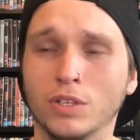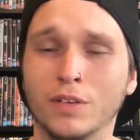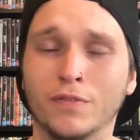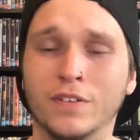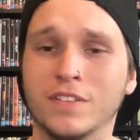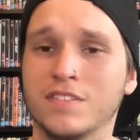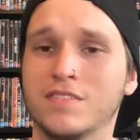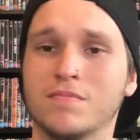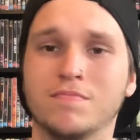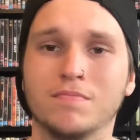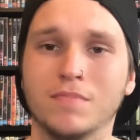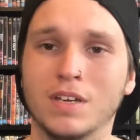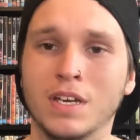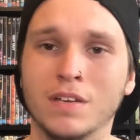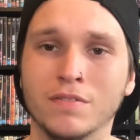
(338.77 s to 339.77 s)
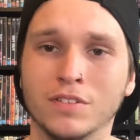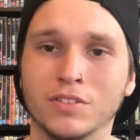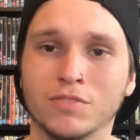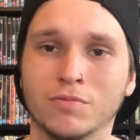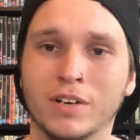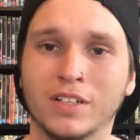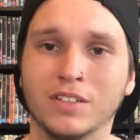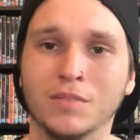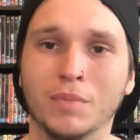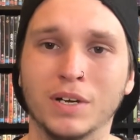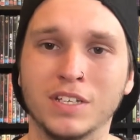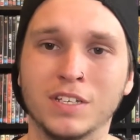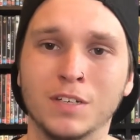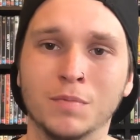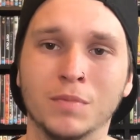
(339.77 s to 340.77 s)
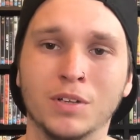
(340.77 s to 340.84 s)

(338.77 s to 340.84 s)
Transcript: if it's even directed by him.